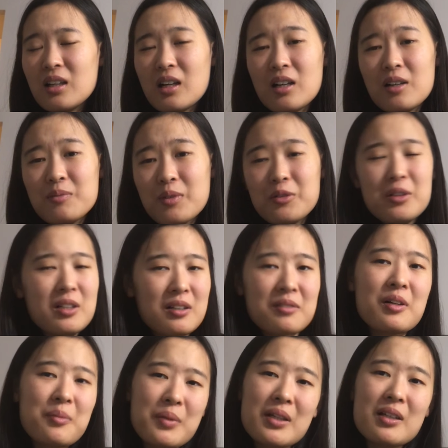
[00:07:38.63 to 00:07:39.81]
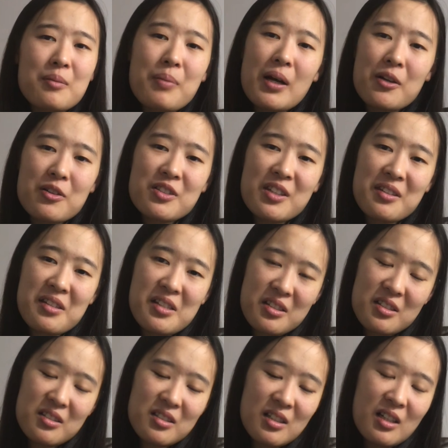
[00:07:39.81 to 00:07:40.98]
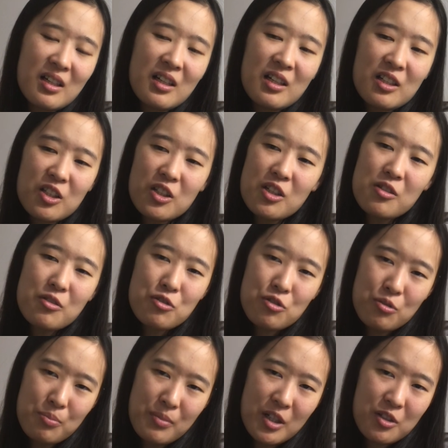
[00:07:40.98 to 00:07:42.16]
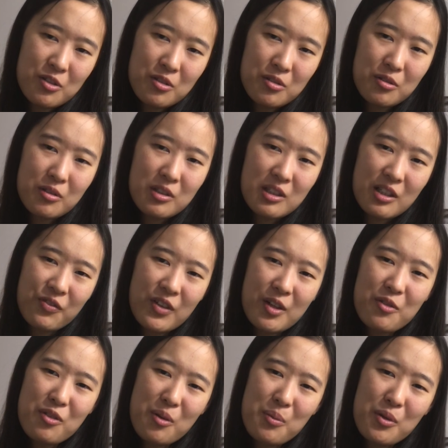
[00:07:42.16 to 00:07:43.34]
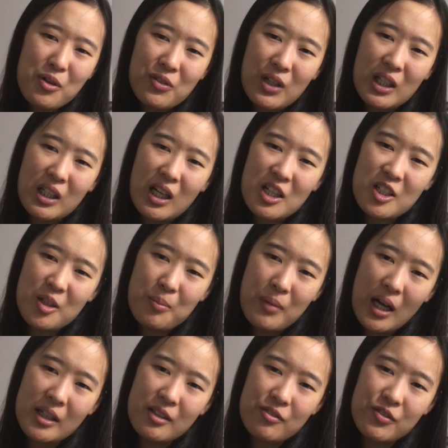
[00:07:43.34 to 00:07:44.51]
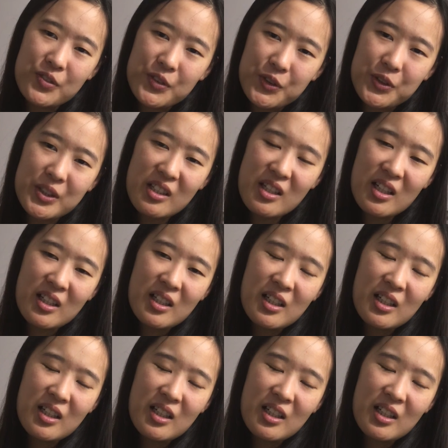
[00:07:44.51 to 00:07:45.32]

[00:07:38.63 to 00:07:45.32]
or a paracentesis, you need to make sure if they remove a large amount of fluid,